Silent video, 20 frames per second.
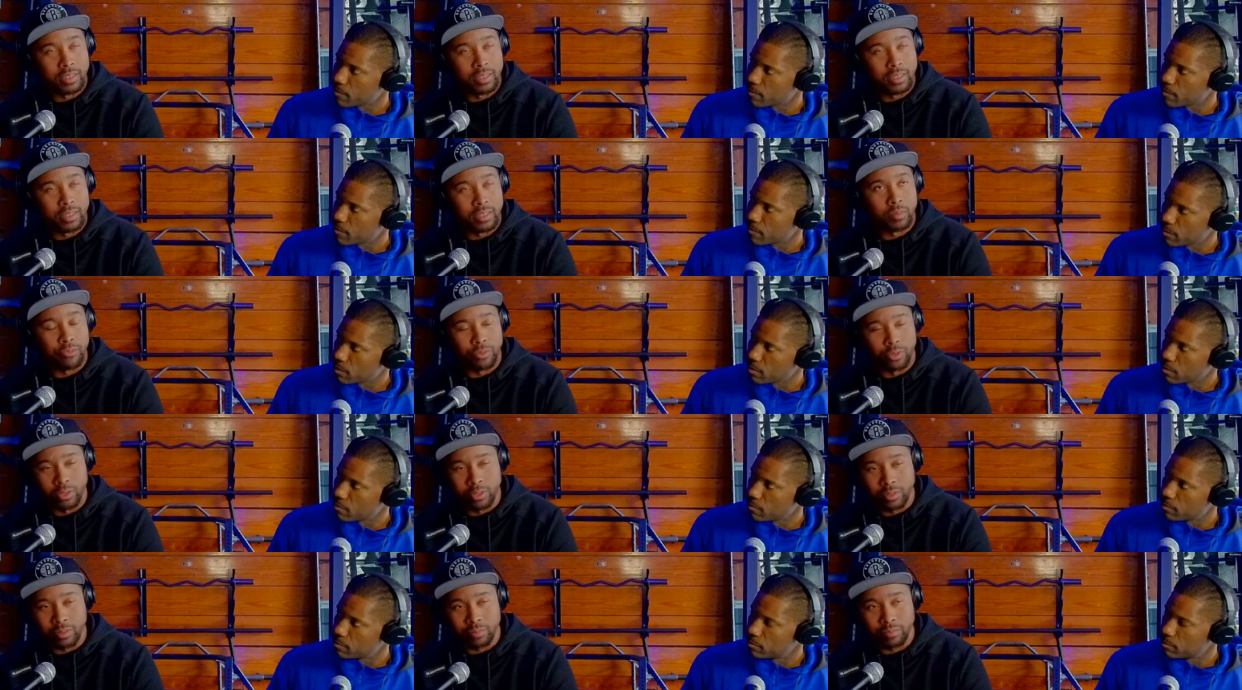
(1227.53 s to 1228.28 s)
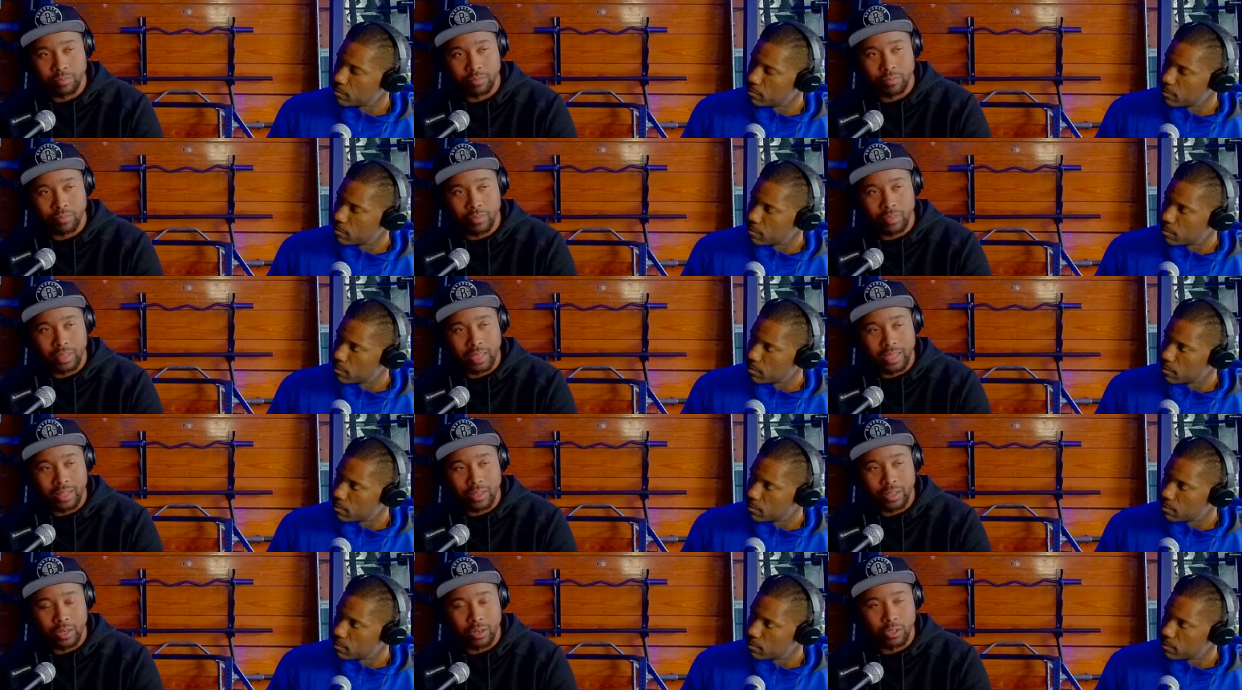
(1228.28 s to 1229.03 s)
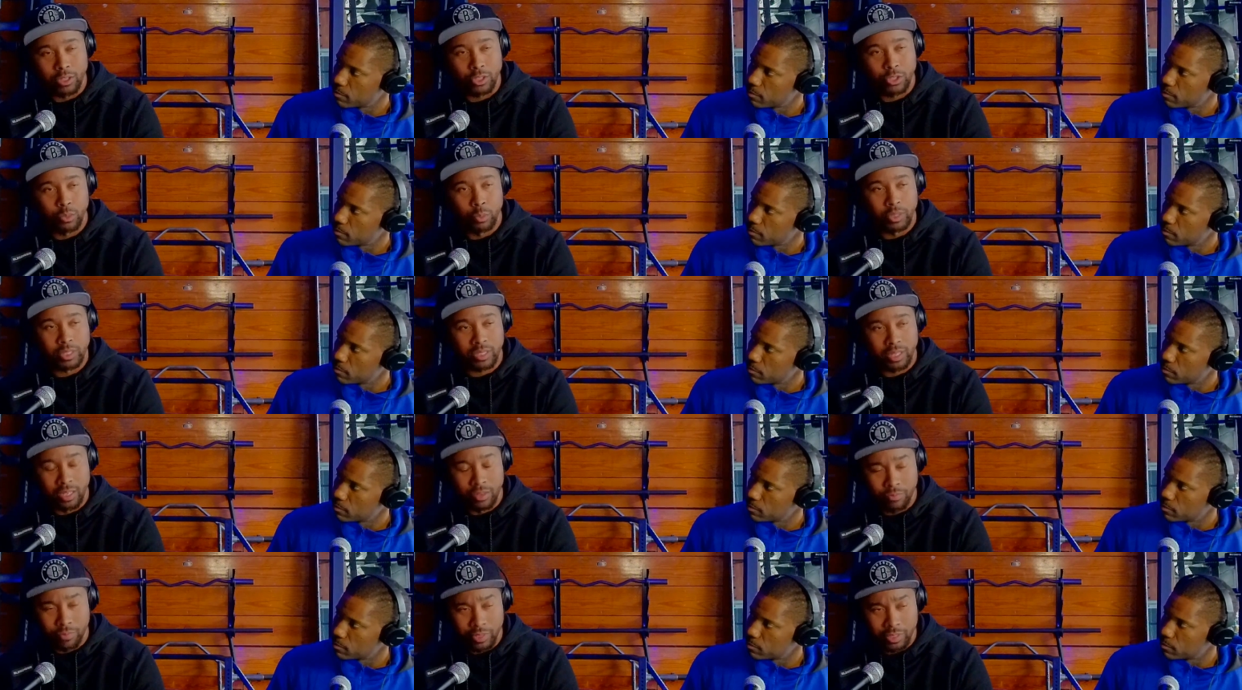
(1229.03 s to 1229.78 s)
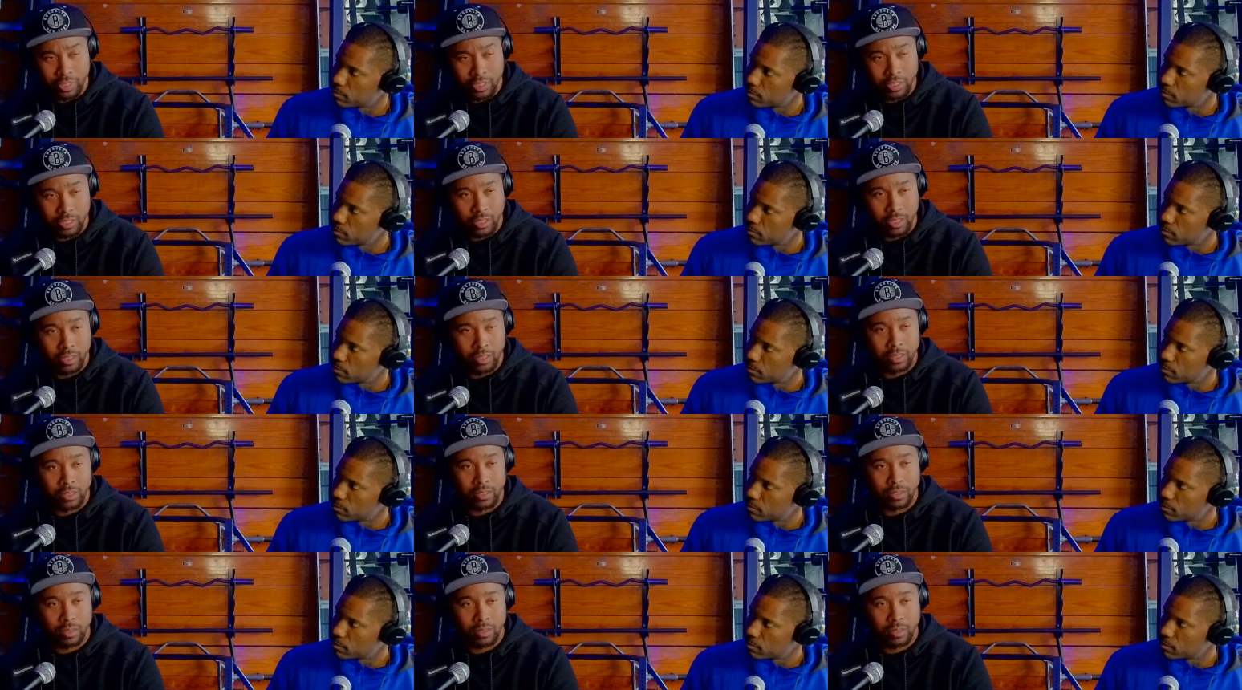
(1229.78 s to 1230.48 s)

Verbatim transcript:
Speaker 1: I feel that there is too much emphasis on